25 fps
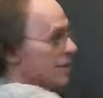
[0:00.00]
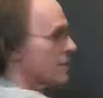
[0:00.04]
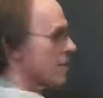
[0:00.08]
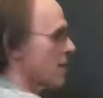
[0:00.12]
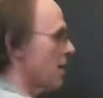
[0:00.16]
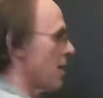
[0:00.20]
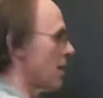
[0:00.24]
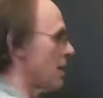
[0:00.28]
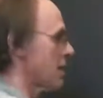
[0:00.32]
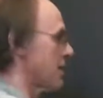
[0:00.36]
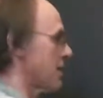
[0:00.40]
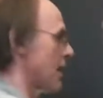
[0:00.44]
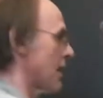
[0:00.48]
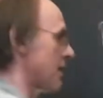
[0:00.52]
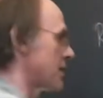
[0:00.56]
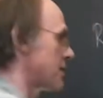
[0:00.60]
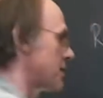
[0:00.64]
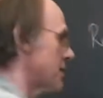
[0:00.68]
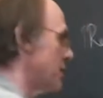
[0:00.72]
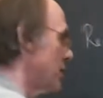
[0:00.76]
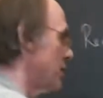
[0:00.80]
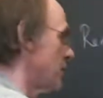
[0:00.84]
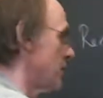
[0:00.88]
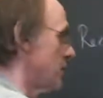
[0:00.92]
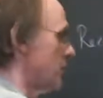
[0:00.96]
context,
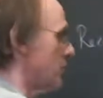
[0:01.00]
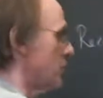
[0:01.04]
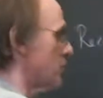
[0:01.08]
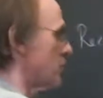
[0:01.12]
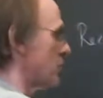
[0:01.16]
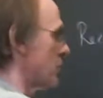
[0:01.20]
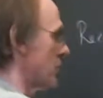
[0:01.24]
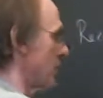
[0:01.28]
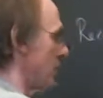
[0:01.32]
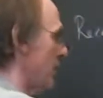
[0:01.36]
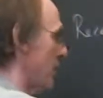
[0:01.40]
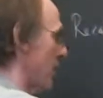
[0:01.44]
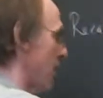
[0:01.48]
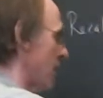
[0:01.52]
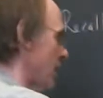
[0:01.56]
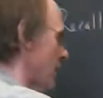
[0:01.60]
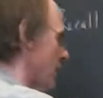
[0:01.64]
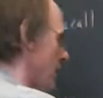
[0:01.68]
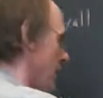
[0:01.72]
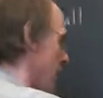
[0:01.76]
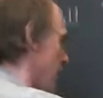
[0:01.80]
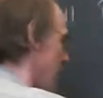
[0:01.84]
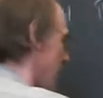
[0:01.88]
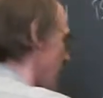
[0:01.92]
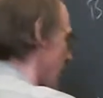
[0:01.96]
then you should think
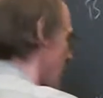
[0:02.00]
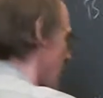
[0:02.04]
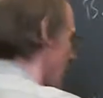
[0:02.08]
about